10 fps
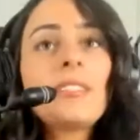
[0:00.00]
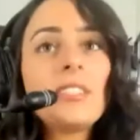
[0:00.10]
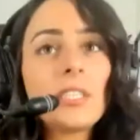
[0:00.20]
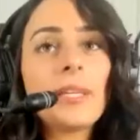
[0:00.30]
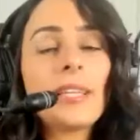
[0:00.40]
in
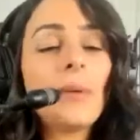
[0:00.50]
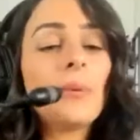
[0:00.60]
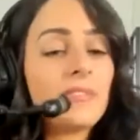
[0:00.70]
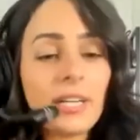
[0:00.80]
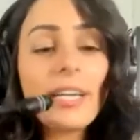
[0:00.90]
doing that was
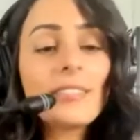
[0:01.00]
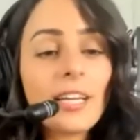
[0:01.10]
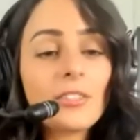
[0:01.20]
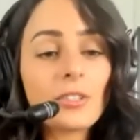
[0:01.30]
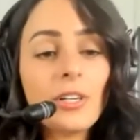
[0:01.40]
very
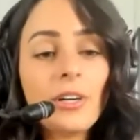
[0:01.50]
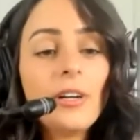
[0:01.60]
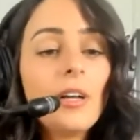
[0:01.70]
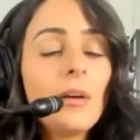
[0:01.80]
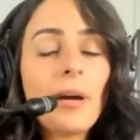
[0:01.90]
intentional.
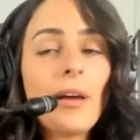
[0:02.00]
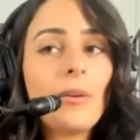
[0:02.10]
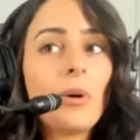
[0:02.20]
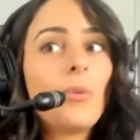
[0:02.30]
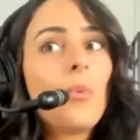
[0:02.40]
But
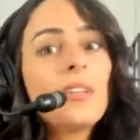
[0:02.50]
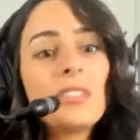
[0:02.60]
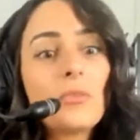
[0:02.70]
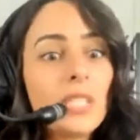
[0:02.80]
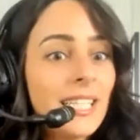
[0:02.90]
what
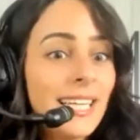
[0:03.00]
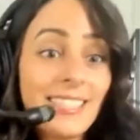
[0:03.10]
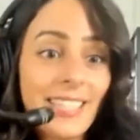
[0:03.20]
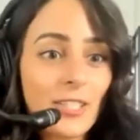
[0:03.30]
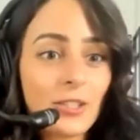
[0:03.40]
wasn't really
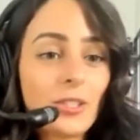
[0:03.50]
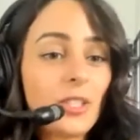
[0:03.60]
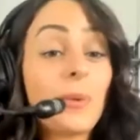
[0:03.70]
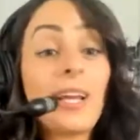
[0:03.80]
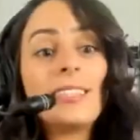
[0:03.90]
intentional or
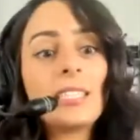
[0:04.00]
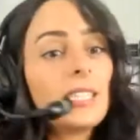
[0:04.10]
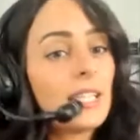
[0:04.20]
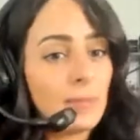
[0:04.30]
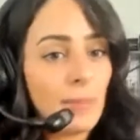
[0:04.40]
what I didn't
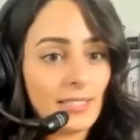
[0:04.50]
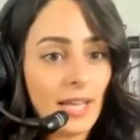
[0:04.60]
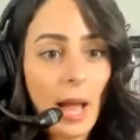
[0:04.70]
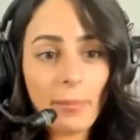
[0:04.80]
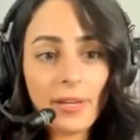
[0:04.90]
expect to
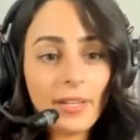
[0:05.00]
happen